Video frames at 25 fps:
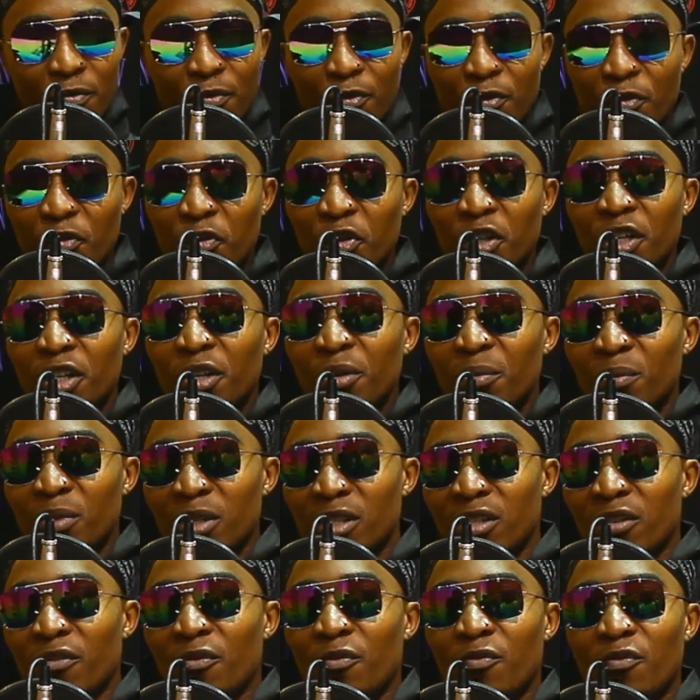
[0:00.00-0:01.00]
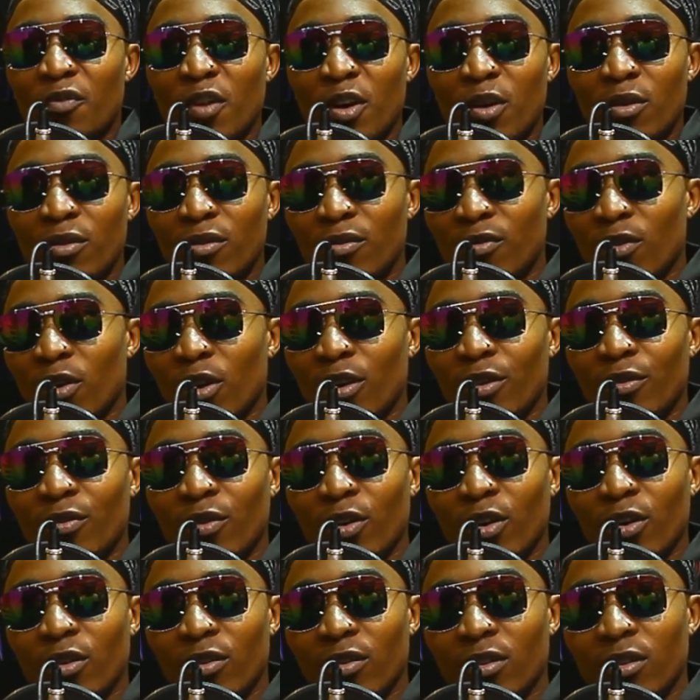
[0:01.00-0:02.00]
Freedom is a very, very,
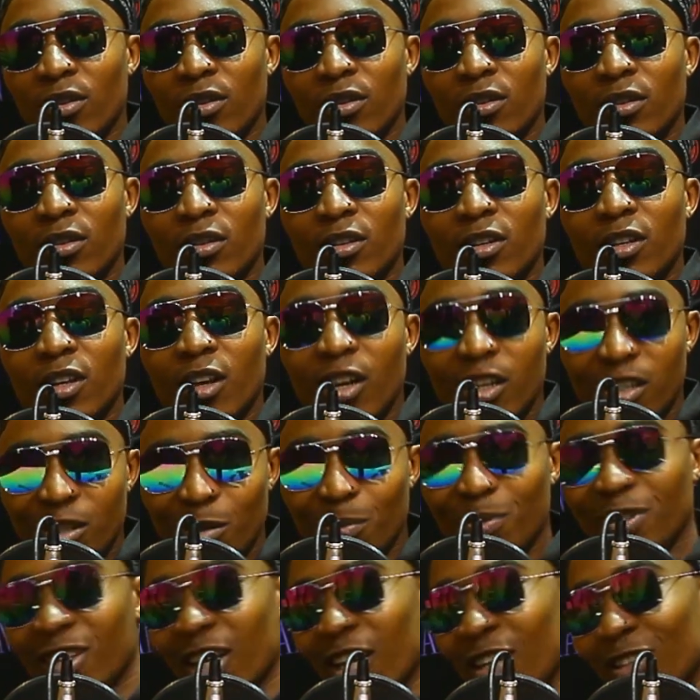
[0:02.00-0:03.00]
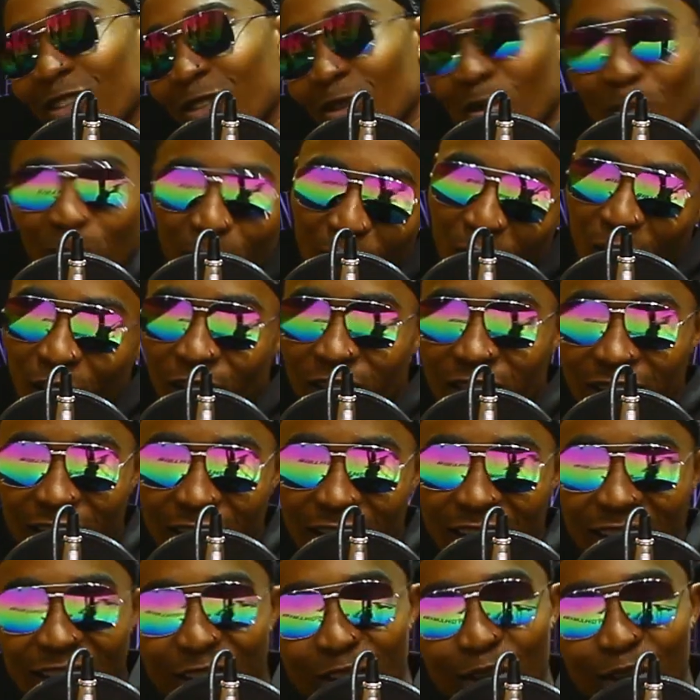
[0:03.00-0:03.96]
very substantial part in a